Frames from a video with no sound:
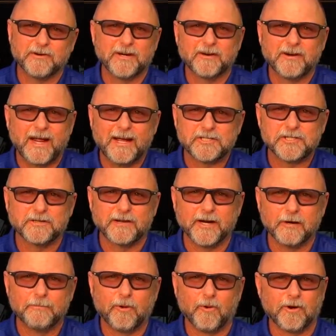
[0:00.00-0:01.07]
international
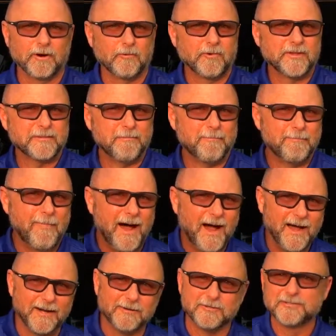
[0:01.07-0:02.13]
airport with
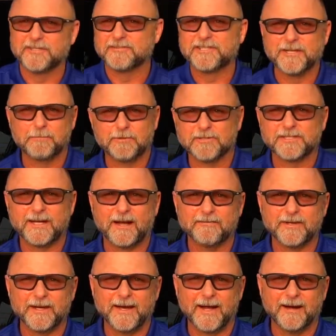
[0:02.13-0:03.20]
miles of
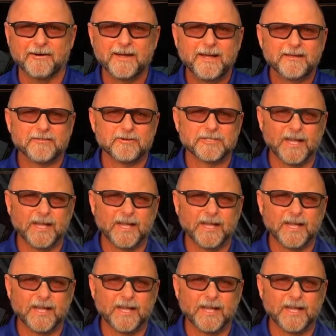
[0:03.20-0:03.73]
SimpleSoffit now. There's a